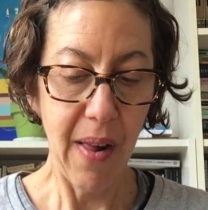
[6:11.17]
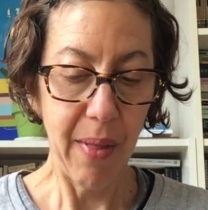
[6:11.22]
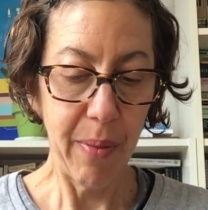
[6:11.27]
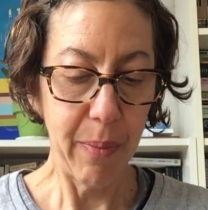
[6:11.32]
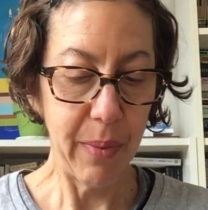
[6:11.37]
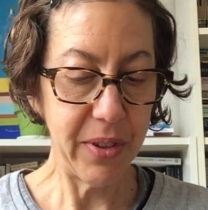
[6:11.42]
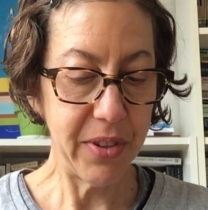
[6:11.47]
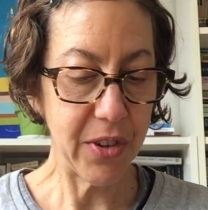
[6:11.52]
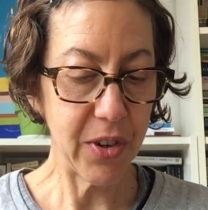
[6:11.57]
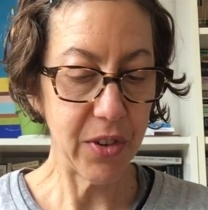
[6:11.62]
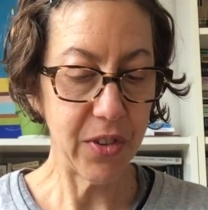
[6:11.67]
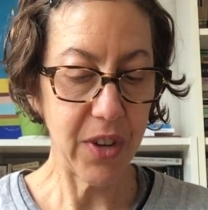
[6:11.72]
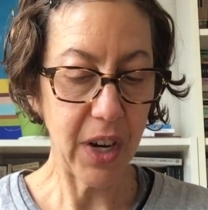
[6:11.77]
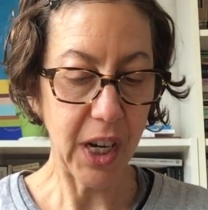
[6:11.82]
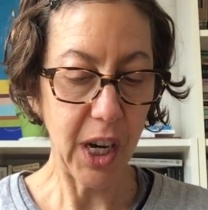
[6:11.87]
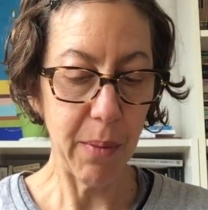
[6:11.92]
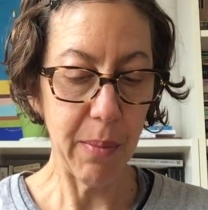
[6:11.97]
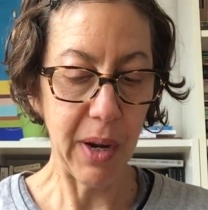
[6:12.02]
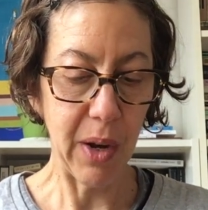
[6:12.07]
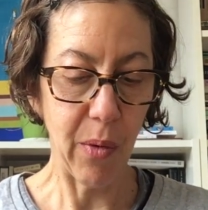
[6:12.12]
Mr.
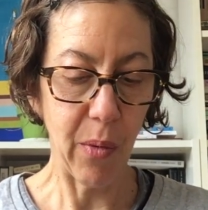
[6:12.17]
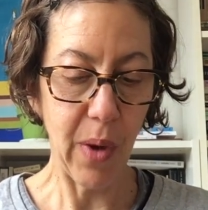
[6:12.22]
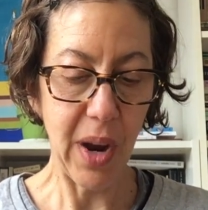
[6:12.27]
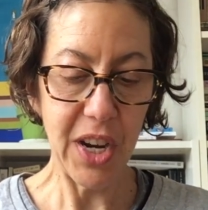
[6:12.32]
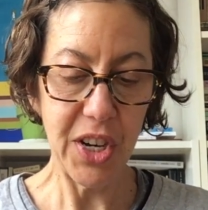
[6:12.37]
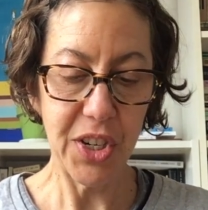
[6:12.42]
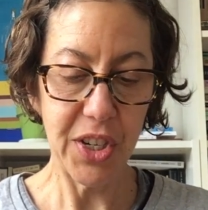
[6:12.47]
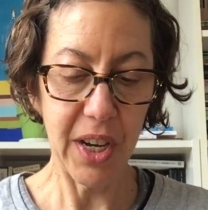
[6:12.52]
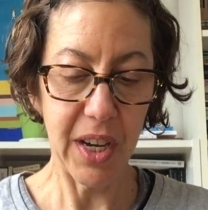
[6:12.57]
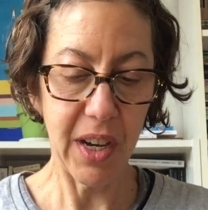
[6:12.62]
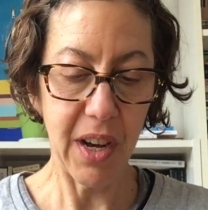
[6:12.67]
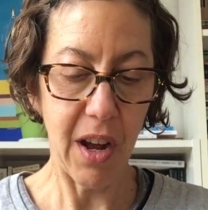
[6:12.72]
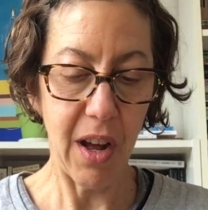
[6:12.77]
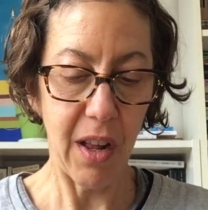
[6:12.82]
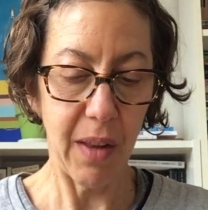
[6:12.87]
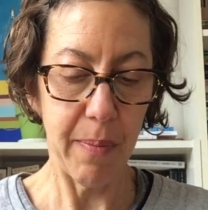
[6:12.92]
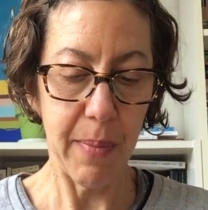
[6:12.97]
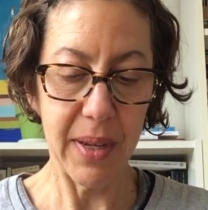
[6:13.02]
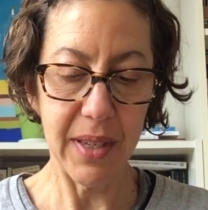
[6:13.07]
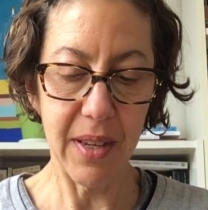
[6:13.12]
Zuckerman rushed and
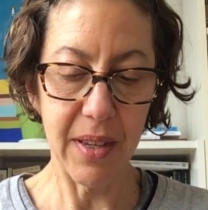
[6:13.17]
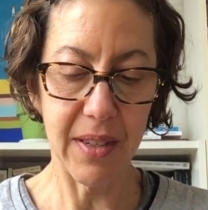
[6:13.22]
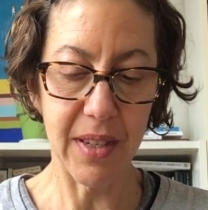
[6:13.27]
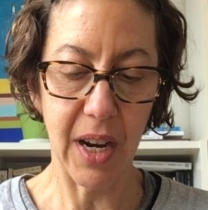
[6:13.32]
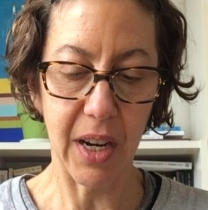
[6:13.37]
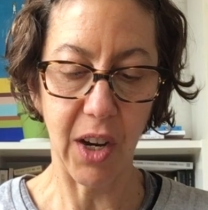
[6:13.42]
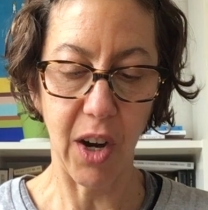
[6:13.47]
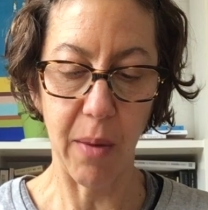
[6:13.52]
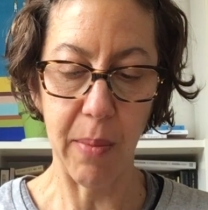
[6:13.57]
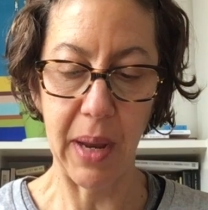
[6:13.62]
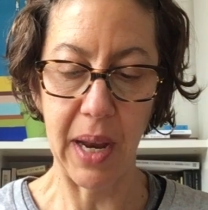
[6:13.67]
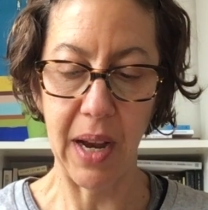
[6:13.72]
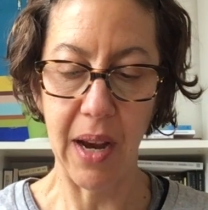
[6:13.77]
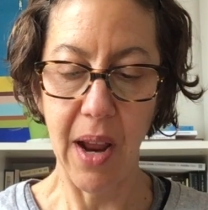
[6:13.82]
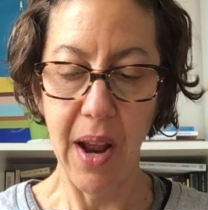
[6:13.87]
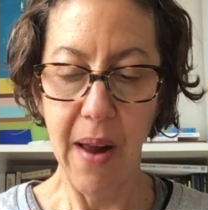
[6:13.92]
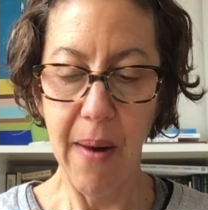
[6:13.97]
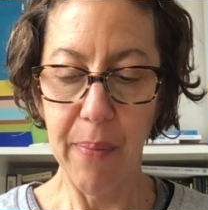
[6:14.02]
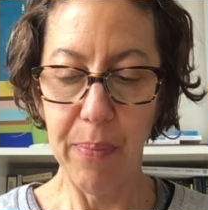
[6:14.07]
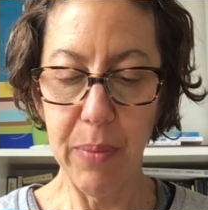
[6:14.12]
called Mrs. Zuckerman.
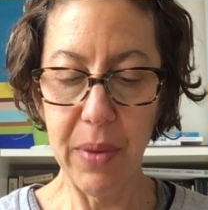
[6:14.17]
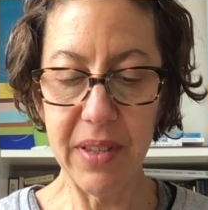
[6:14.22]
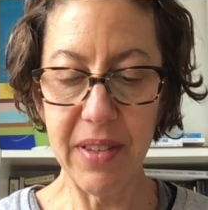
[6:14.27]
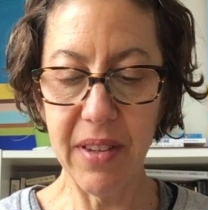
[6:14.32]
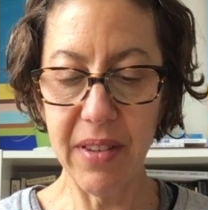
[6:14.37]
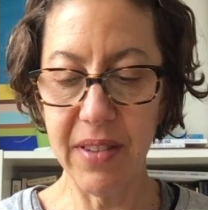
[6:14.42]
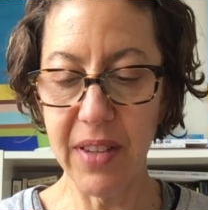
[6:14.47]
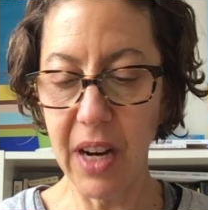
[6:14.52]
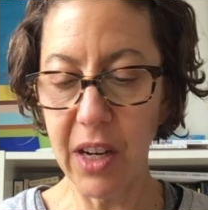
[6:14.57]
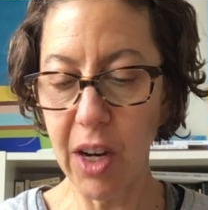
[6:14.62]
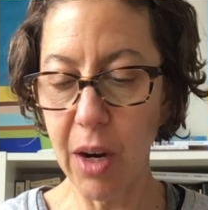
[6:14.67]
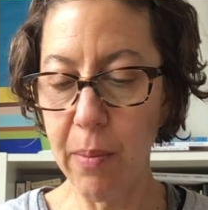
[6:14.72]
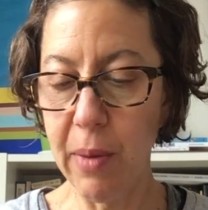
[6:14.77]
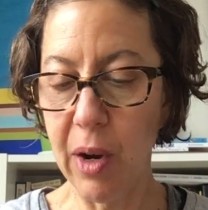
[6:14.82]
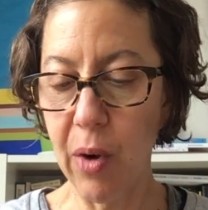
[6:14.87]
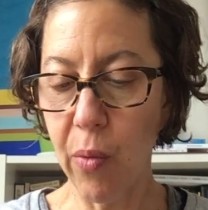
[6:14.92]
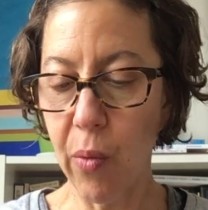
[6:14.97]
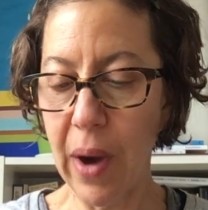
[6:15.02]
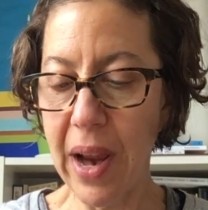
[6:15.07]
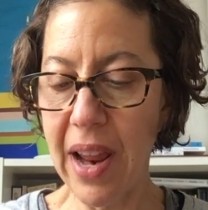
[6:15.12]
Mrs.
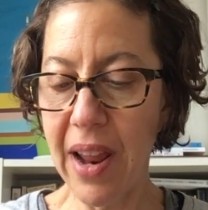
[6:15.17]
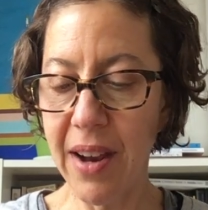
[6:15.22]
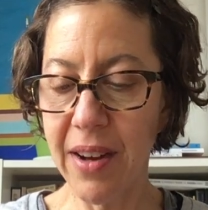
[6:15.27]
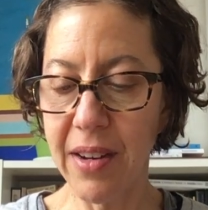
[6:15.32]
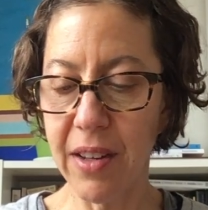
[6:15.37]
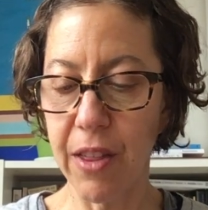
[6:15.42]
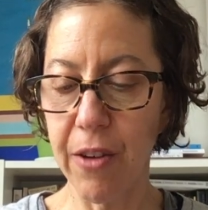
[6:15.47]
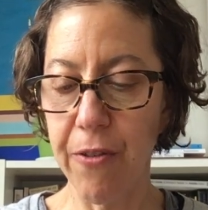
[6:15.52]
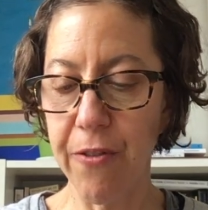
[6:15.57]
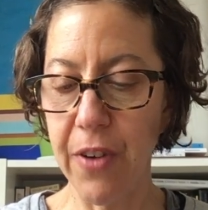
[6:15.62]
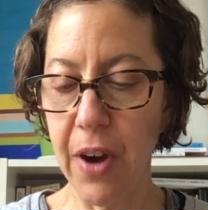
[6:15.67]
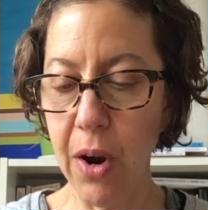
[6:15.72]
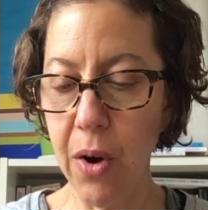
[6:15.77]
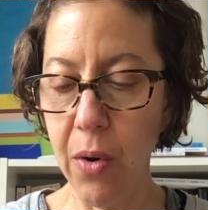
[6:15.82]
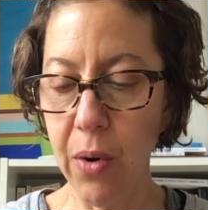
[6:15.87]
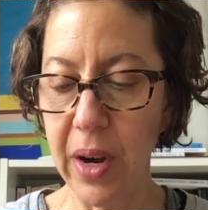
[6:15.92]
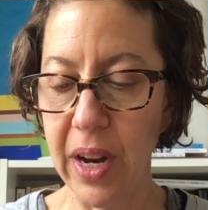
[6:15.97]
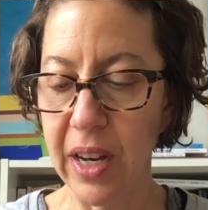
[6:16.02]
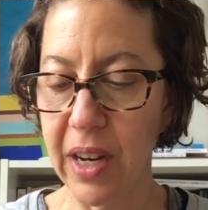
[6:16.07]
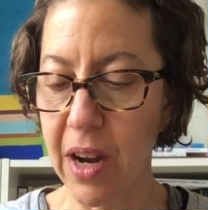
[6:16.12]
Zuckerman ran to the
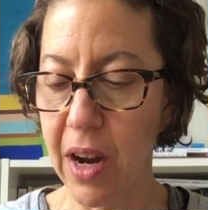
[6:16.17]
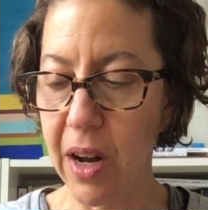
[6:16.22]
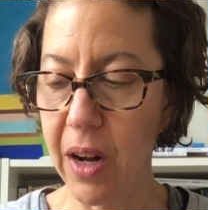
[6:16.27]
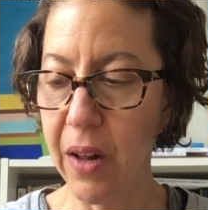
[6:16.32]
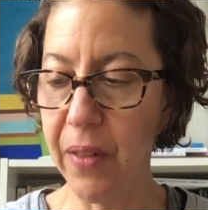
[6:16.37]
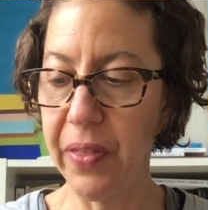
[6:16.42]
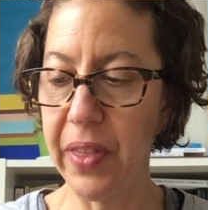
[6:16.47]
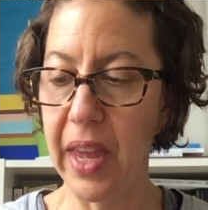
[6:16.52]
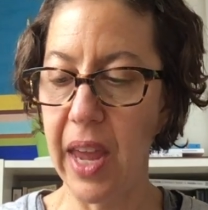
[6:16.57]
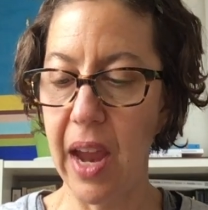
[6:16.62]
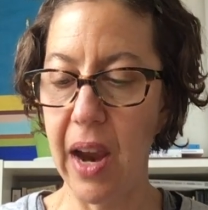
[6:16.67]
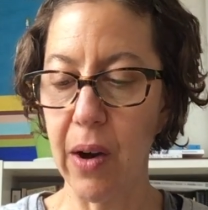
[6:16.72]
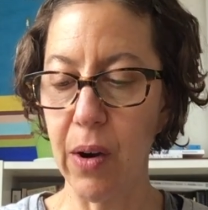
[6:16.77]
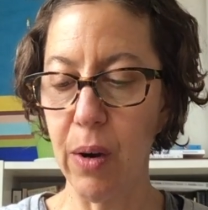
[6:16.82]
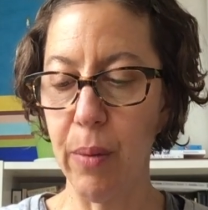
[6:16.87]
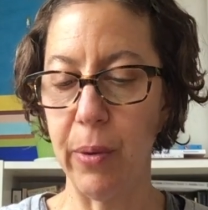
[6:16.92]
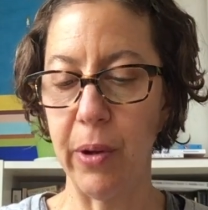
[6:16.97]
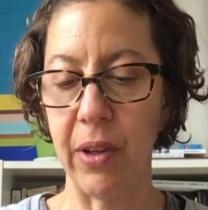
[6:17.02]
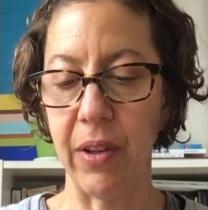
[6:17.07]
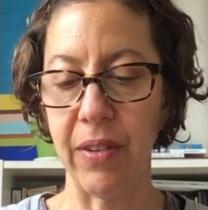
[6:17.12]
phone and called the
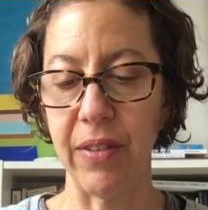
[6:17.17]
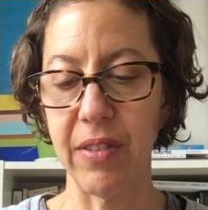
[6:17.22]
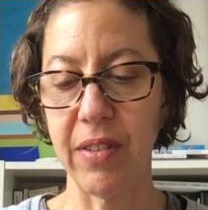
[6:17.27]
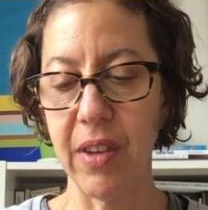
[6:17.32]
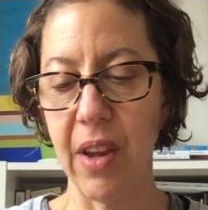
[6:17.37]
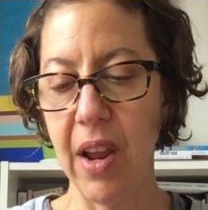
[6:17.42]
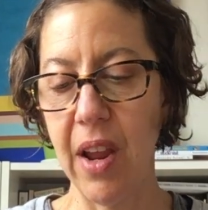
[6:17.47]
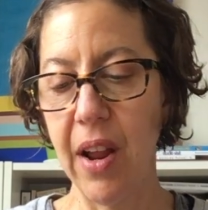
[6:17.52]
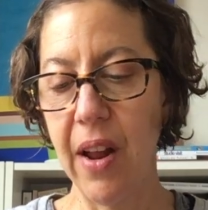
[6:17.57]
Arables.